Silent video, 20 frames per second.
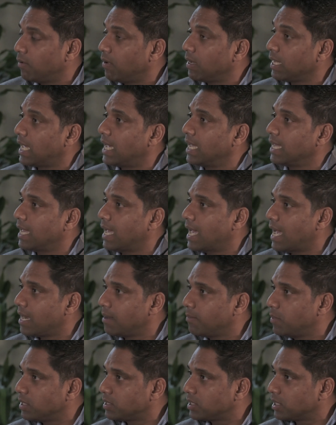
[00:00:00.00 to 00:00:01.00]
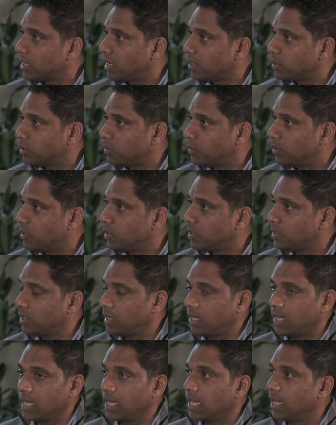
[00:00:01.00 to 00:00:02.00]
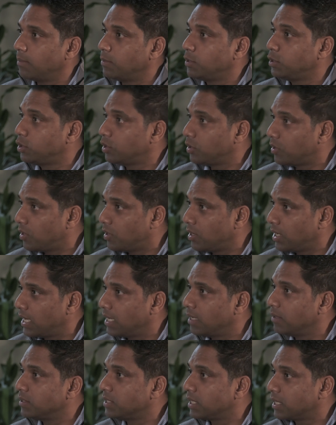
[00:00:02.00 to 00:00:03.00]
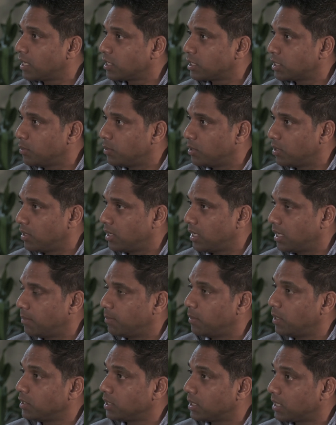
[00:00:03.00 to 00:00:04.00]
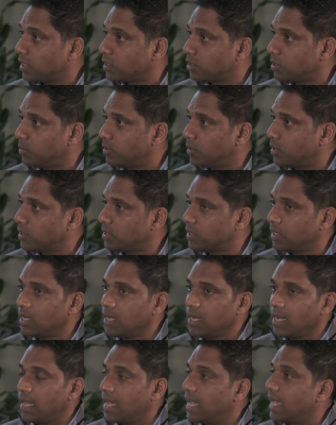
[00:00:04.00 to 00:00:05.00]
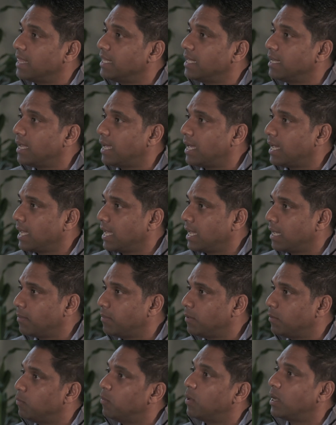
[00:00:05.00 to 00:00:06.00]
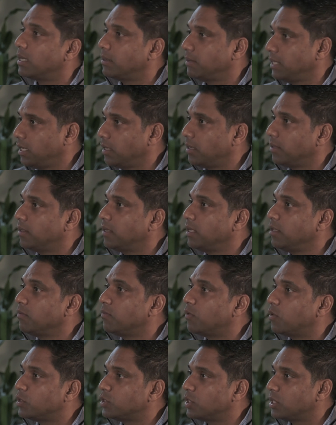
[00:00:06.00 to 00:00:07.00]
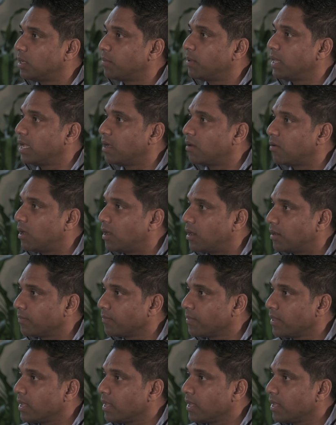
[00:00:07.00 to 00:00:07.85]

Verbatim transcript: I, I, add a bunch of customers. I have churn. I lose a customer, a bunch of customers. And then I have one, you know, the new version of ARR.